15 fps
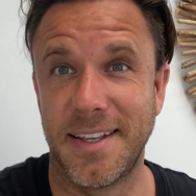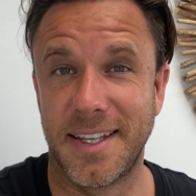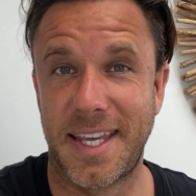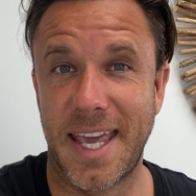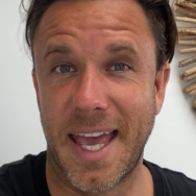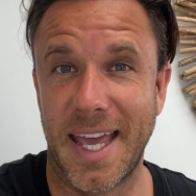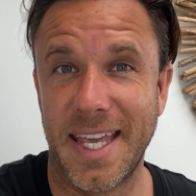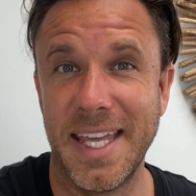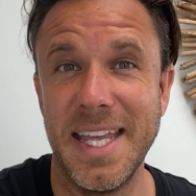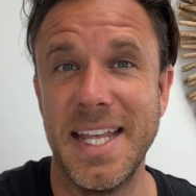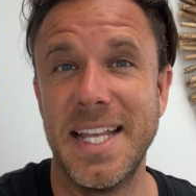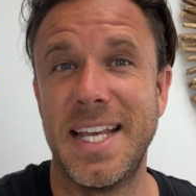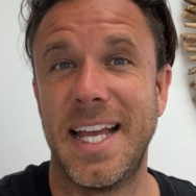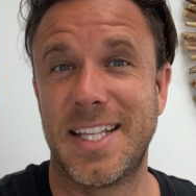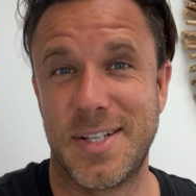okay?
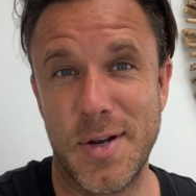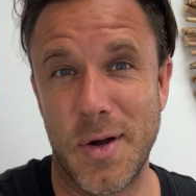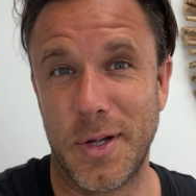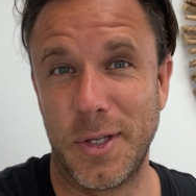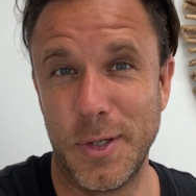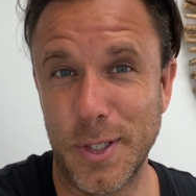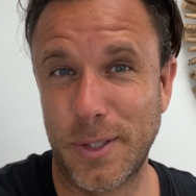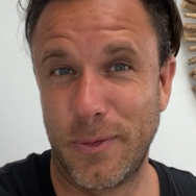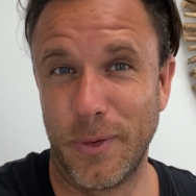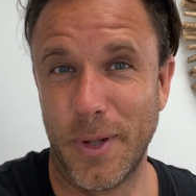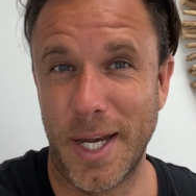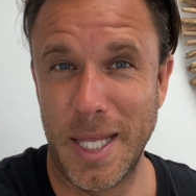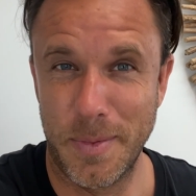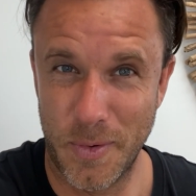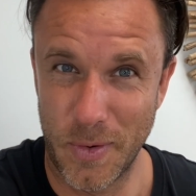It's not useful
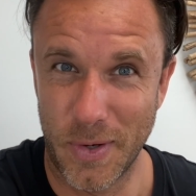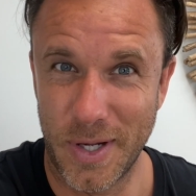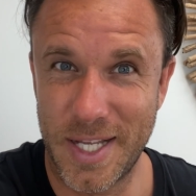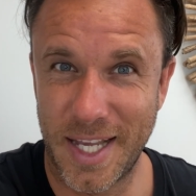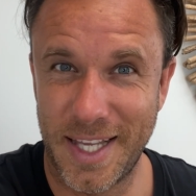anymore.